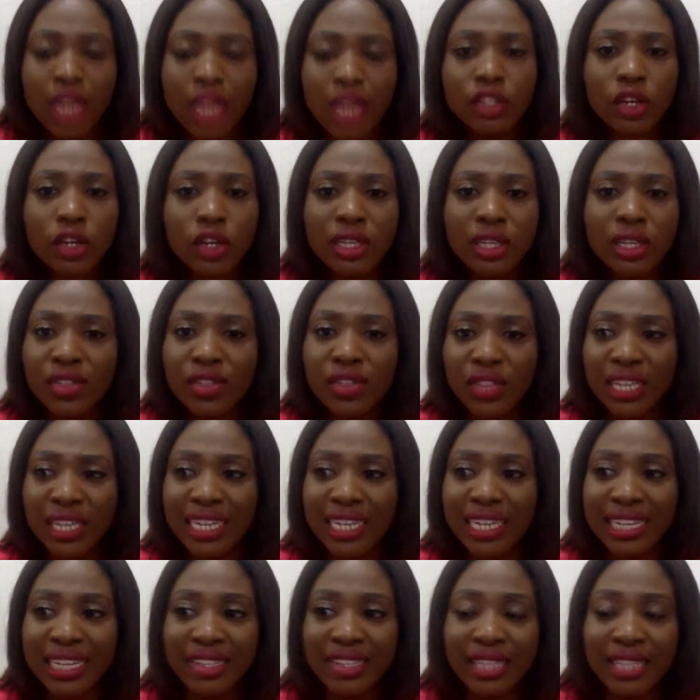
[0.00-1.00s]
The other
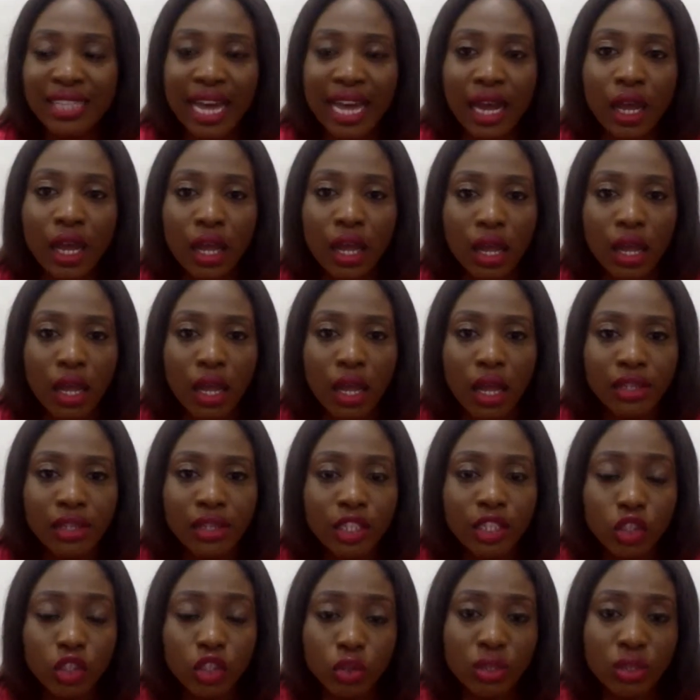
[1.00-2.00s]
thing is that
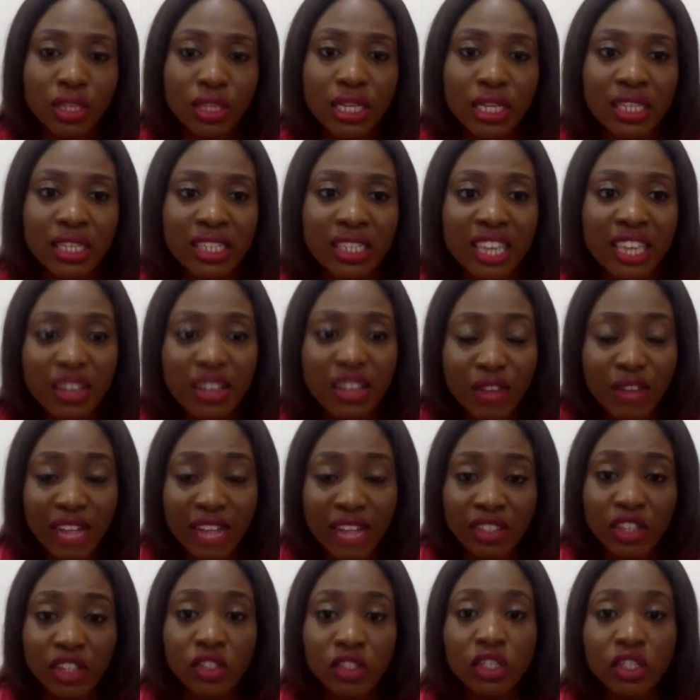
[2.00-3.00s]
the truth is, if
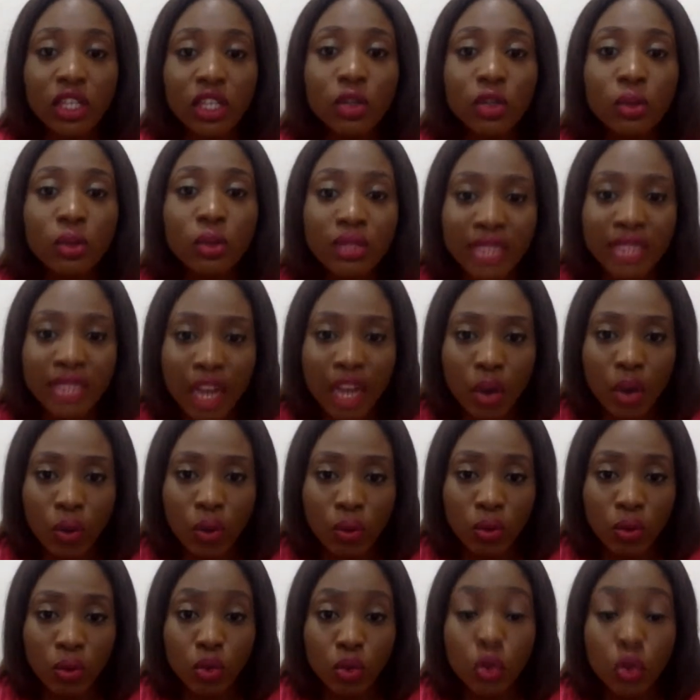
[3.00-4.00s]
as a single now,
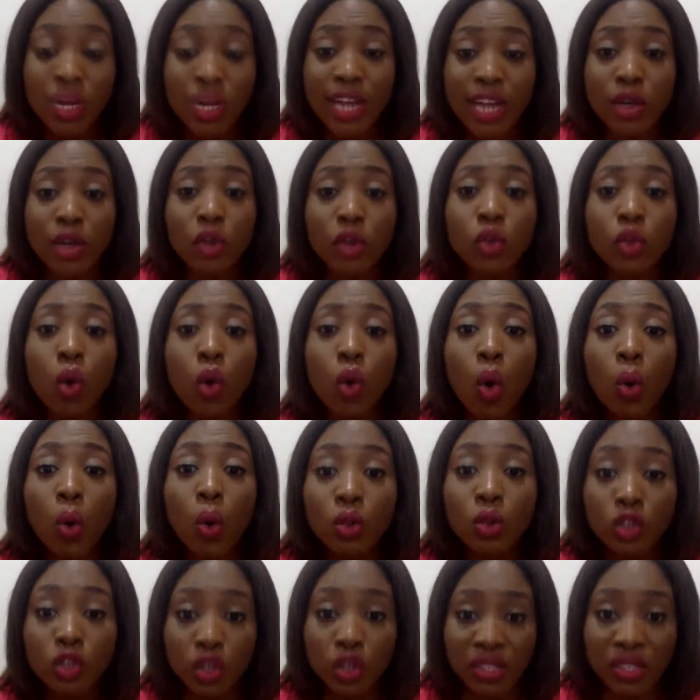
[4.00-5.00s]
you cannot
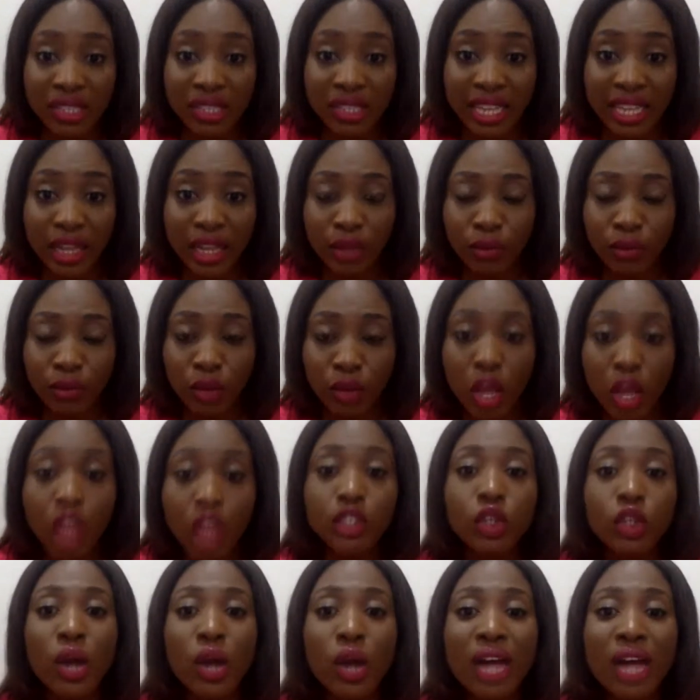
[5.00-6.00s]
hold yourself,
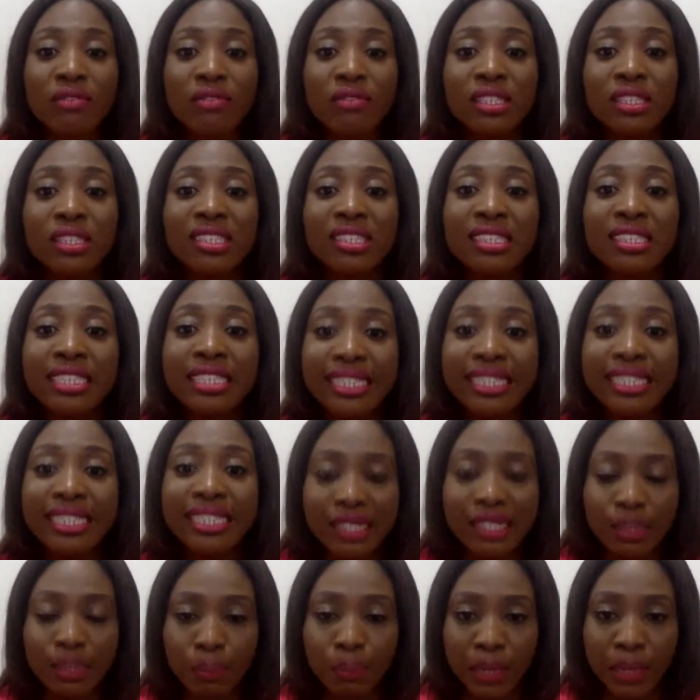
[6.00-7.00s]
you don't have the
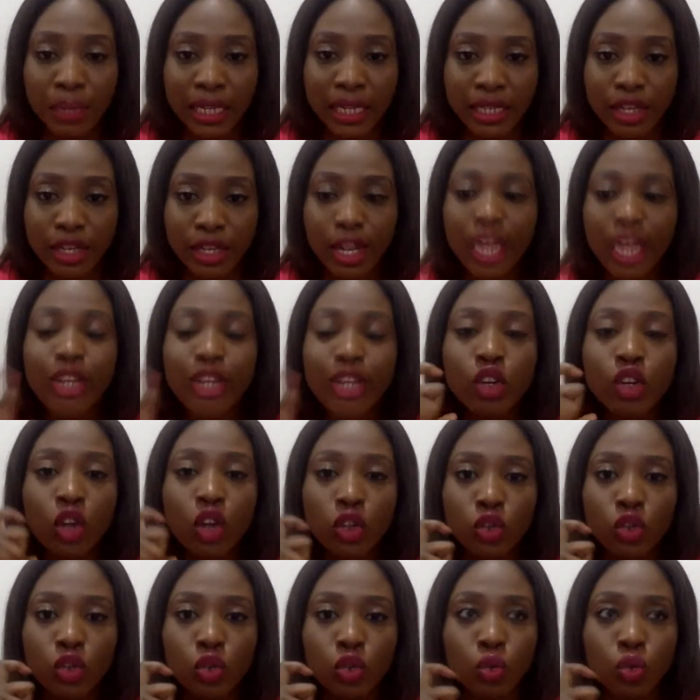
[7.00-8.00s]
discipline
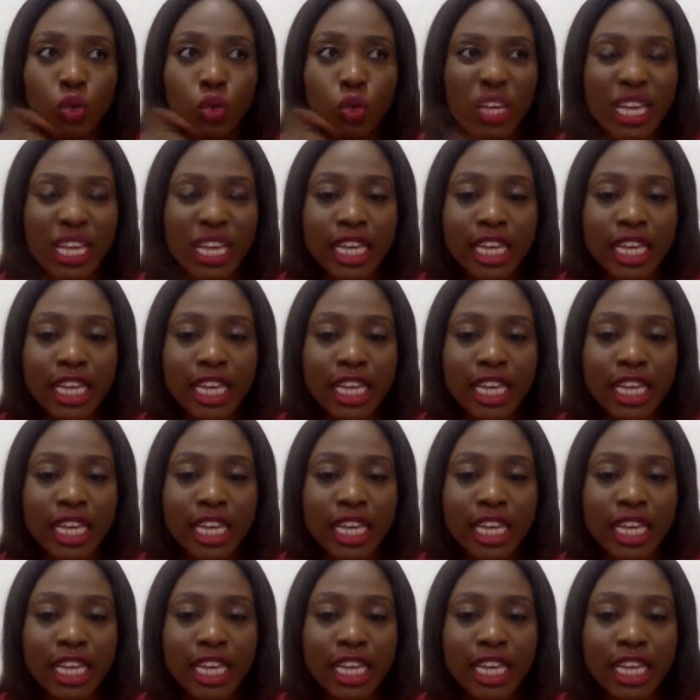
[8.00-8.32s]
not to